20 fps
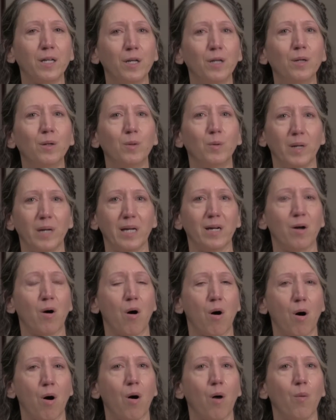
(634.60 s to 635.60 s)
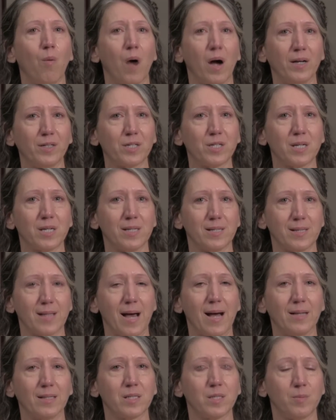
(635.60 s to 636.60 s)
knew we had all watched his
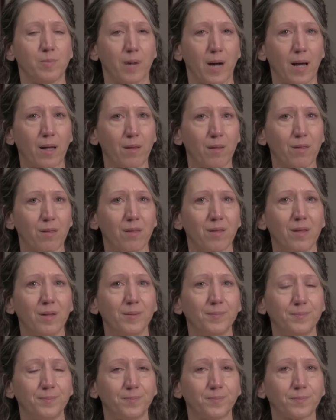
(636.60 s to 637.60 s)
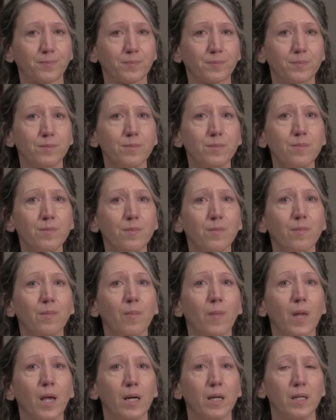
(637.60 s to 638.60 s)
last breath.
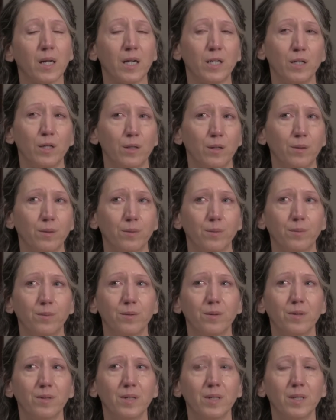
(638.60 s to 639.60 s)
And I knew